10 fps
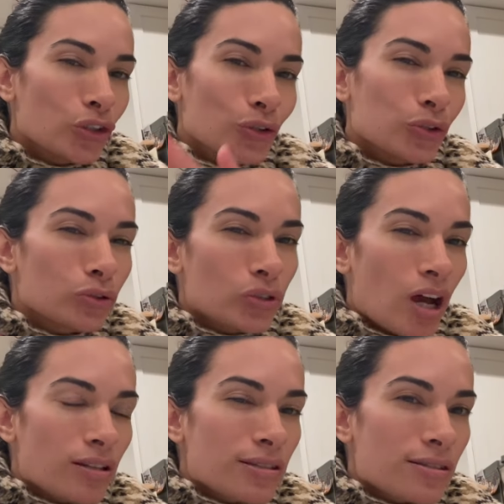your
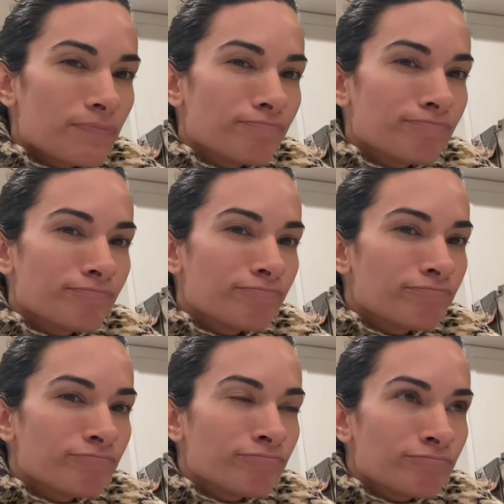croutons
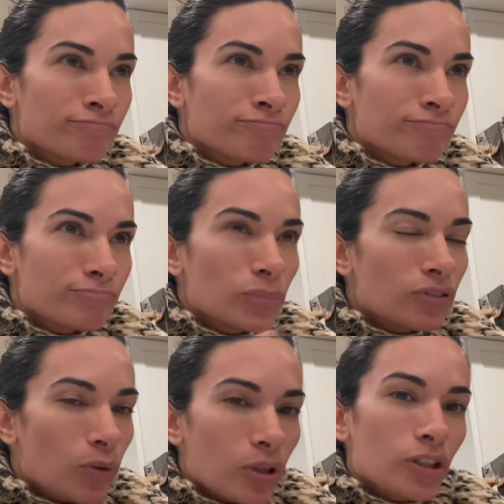
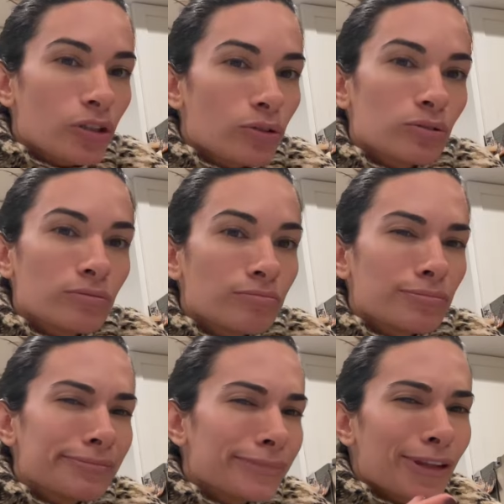before you
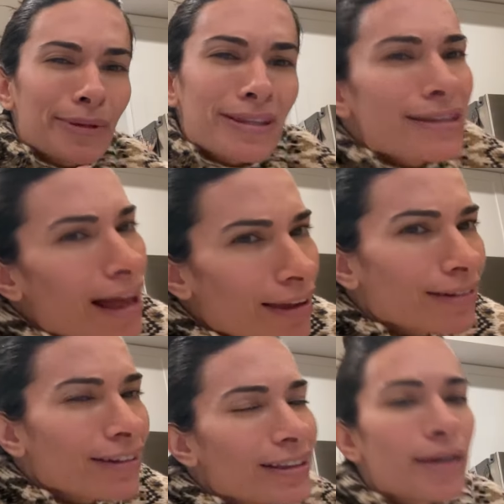put them in the
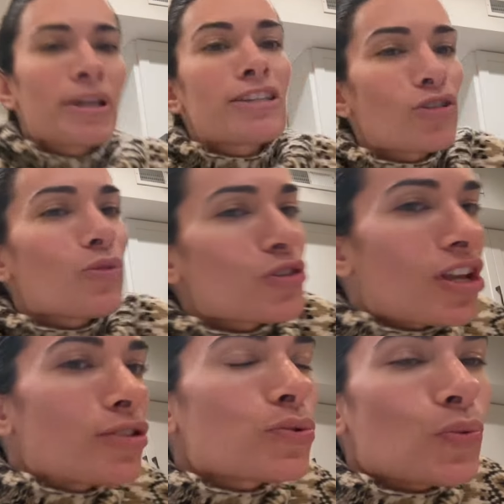salad. Like, that makes so much
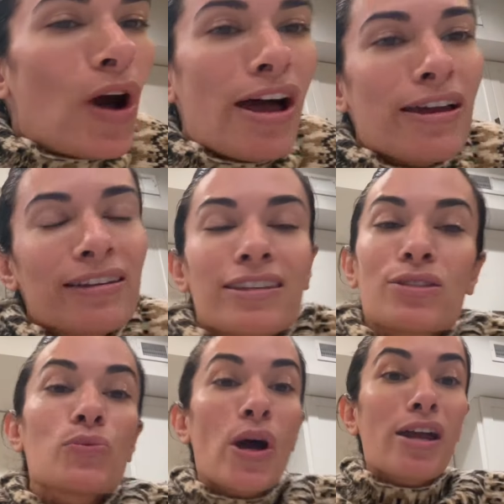sense. Why? This
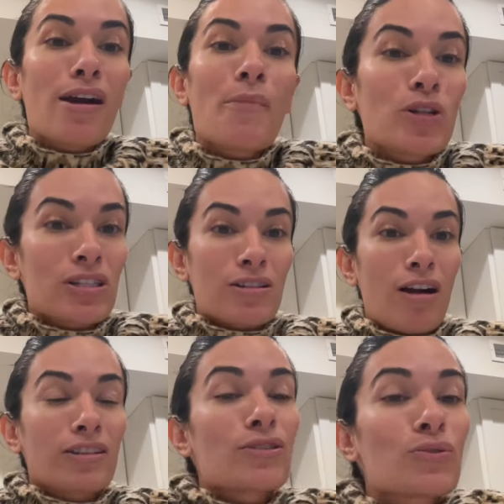is why I'm on
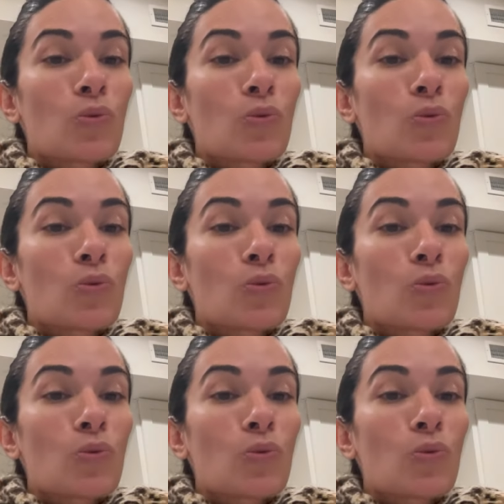TikTok. This is